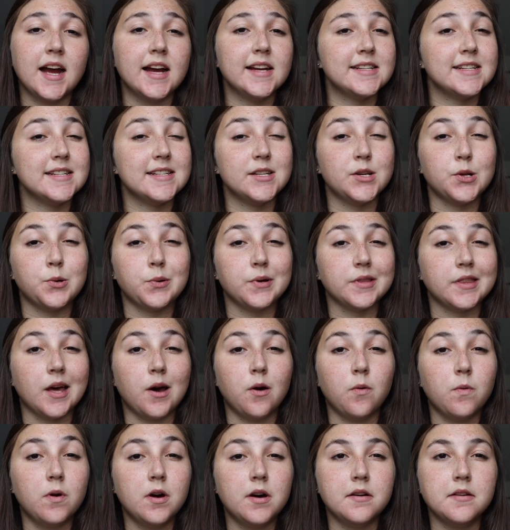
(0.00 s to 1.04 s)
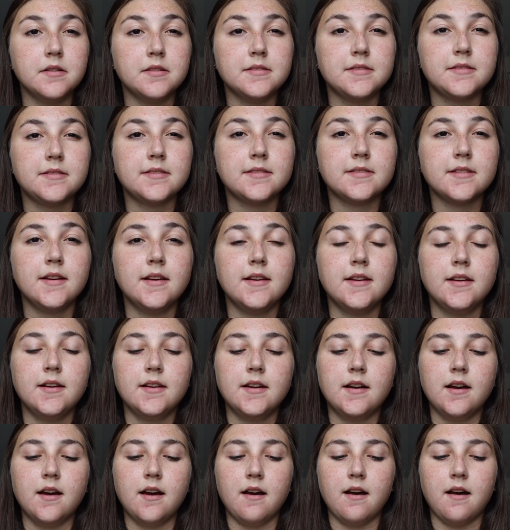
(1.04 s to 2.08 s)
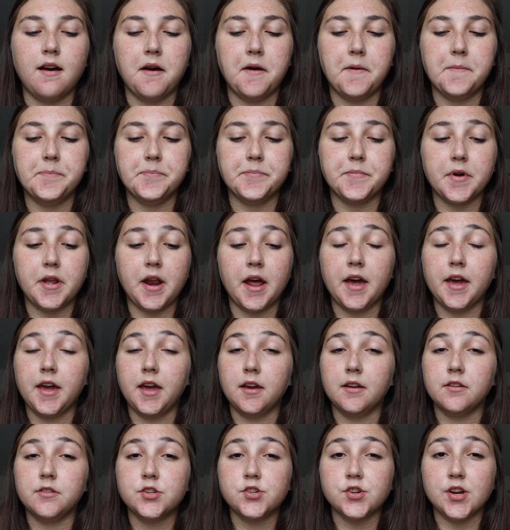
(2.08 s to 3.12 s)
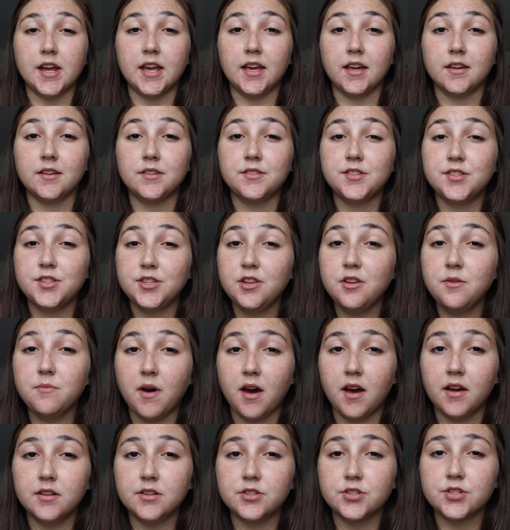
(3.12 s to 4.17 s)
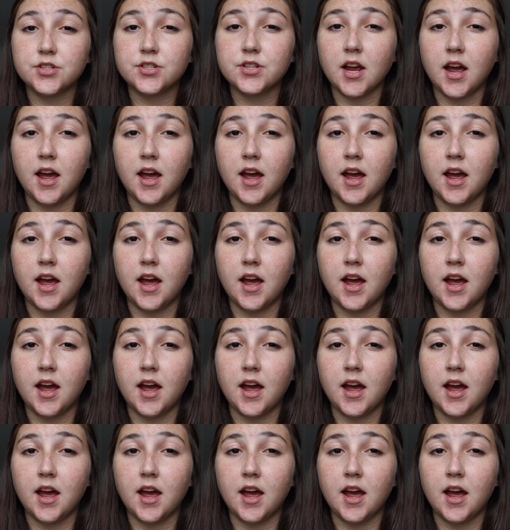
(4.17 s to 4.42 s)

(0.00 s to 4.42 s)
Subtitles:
I didn't know what that was, but I drank too much.